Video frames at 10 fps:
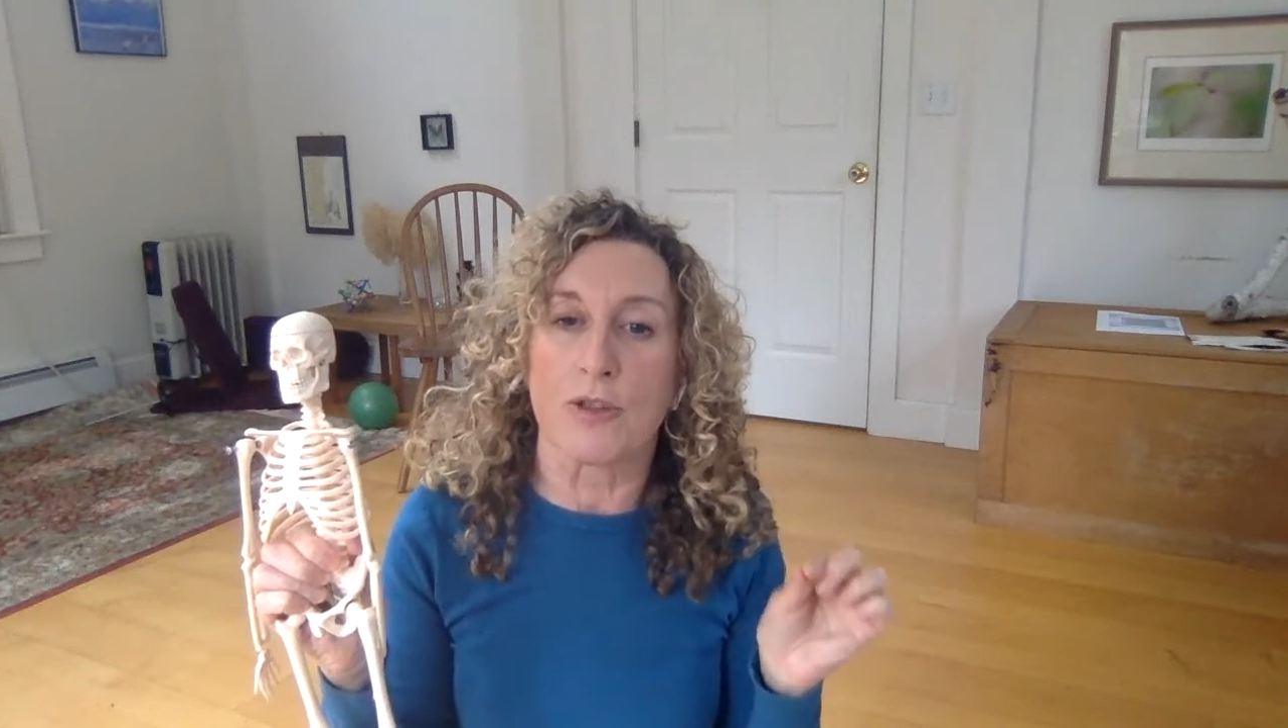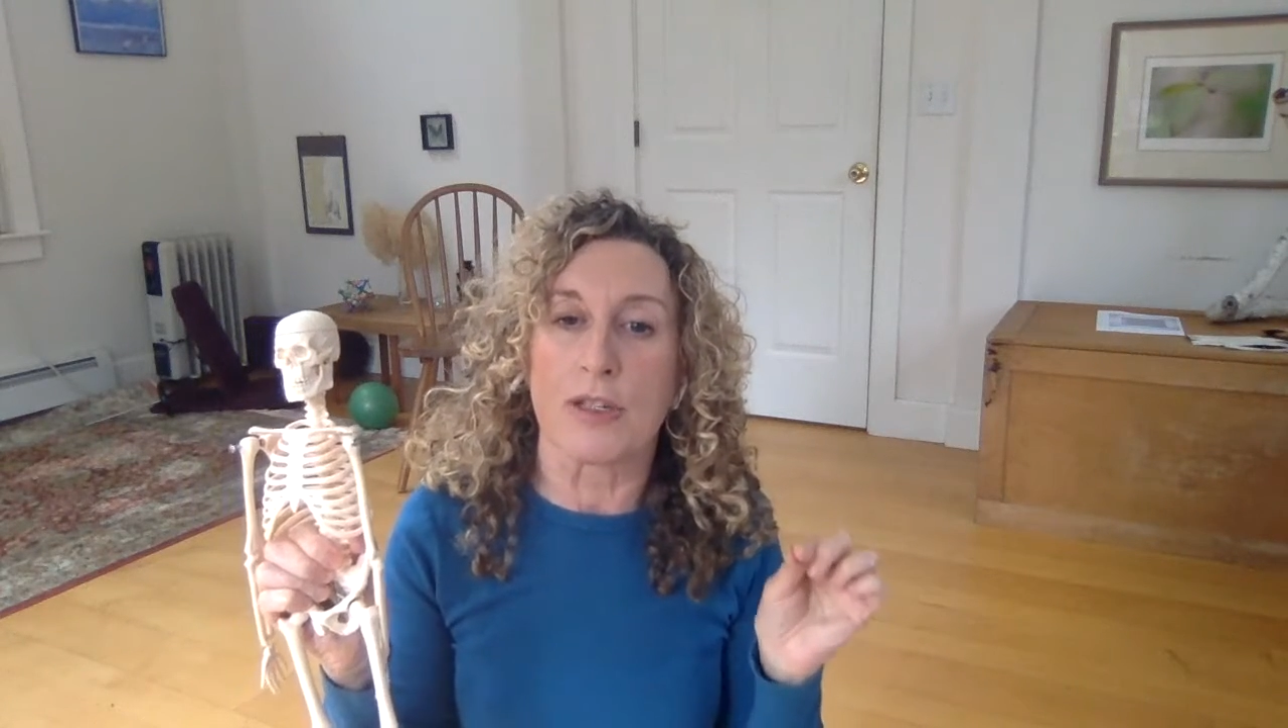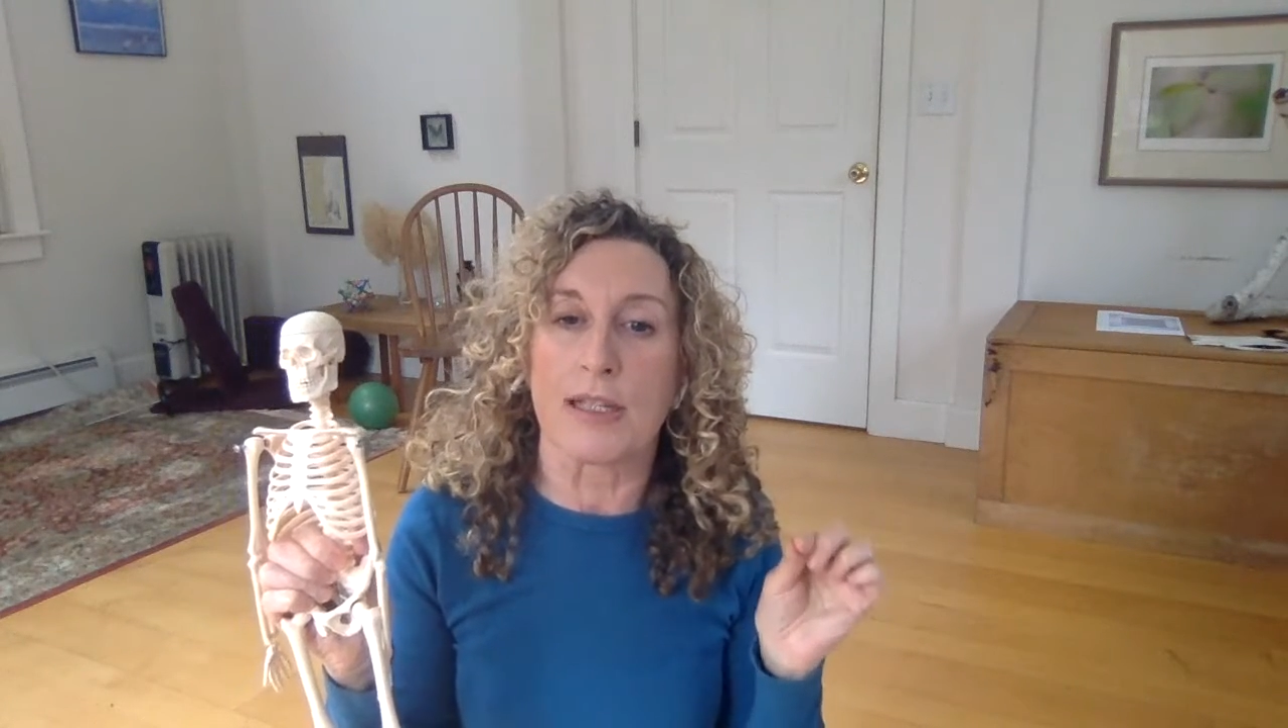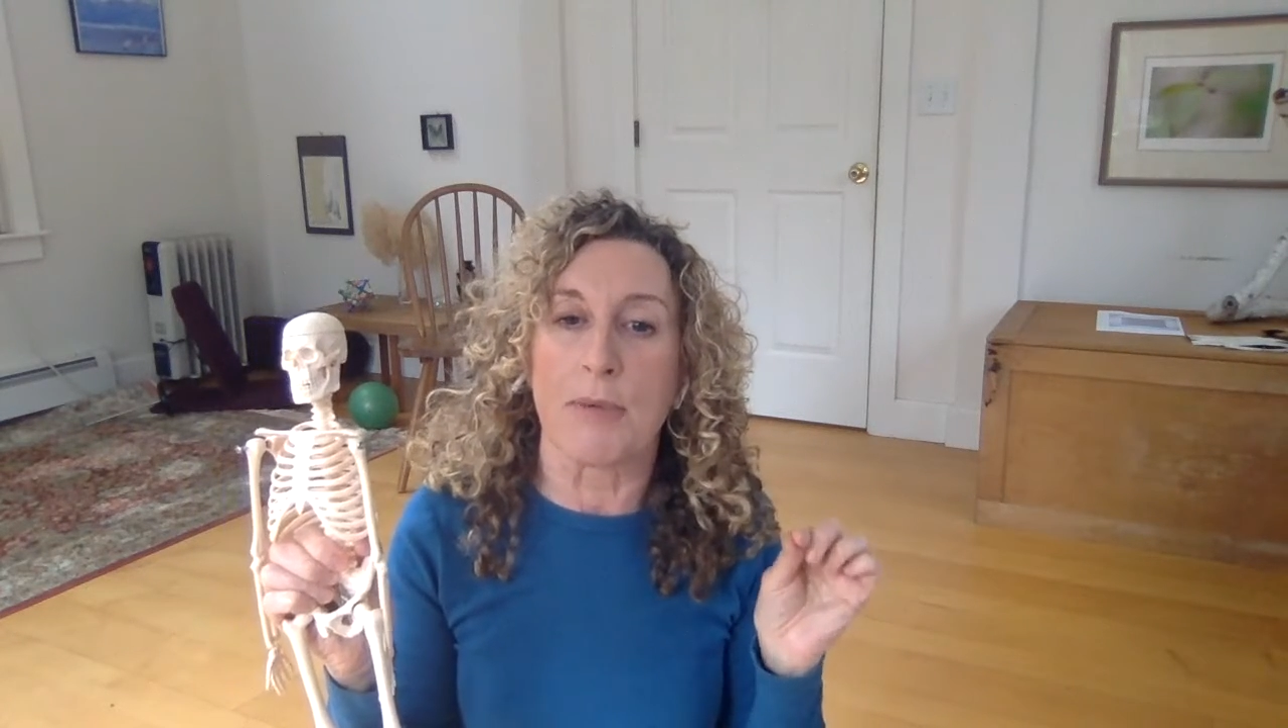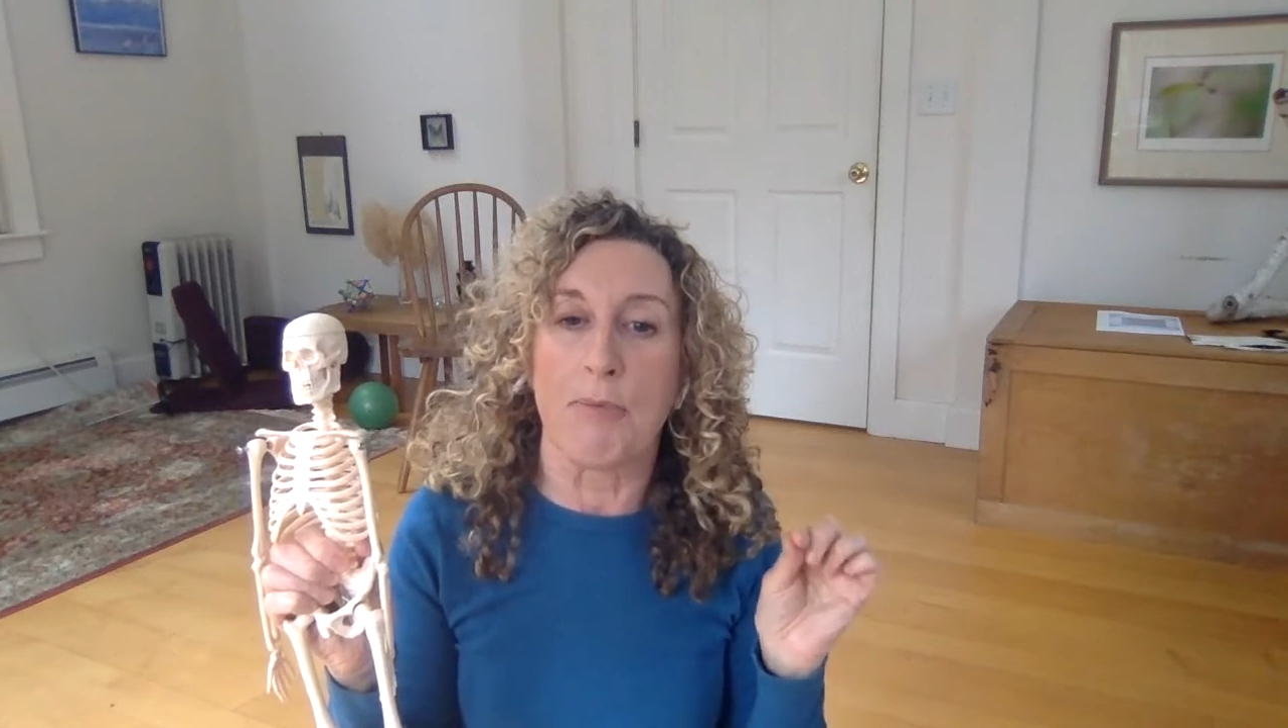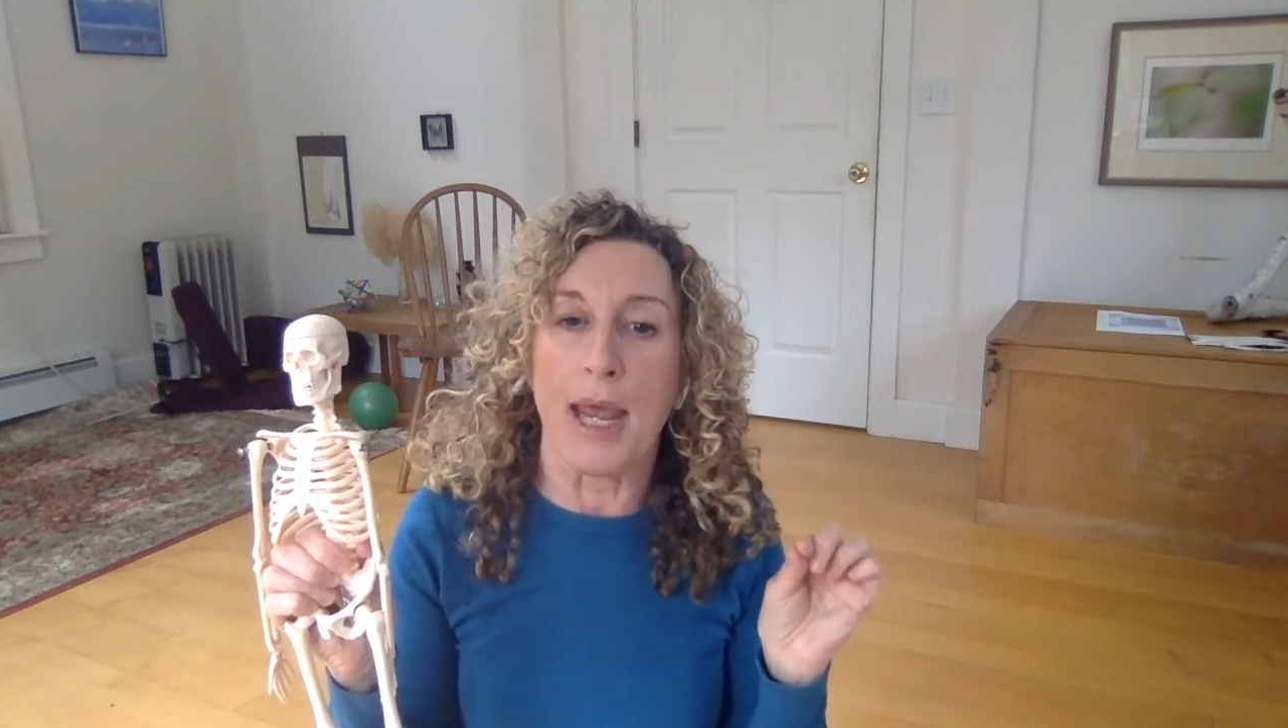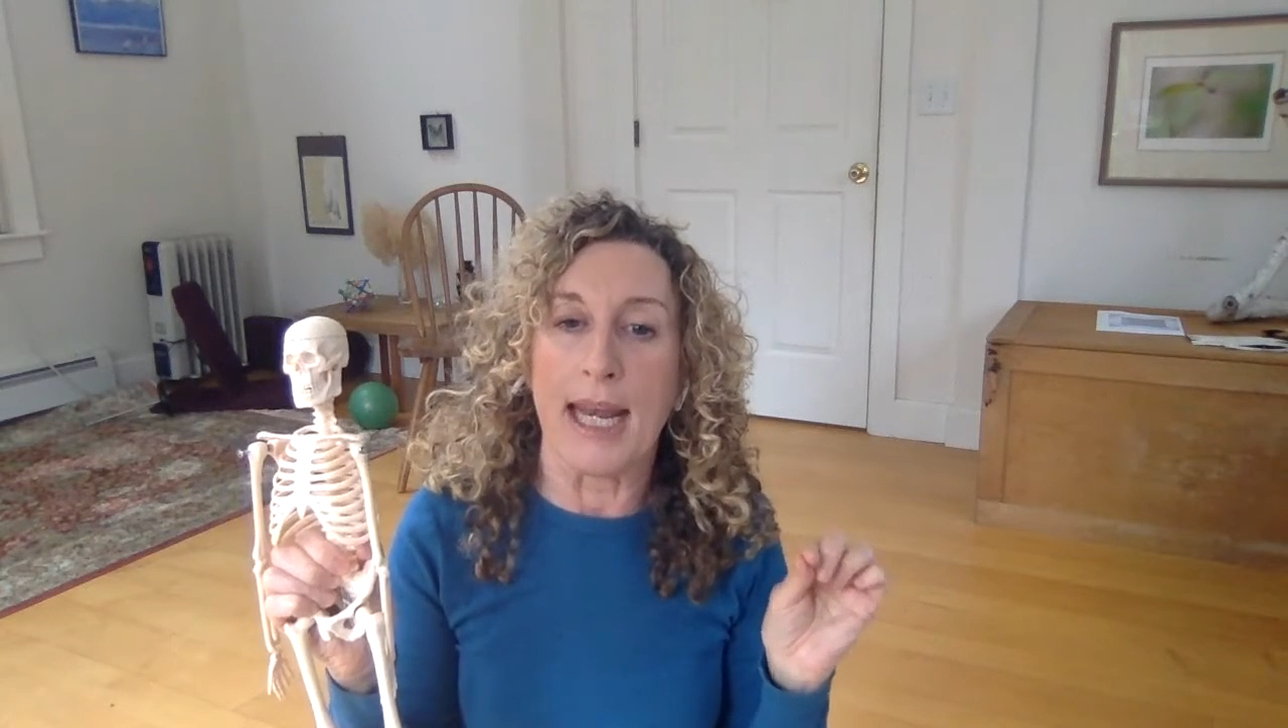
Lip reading: just the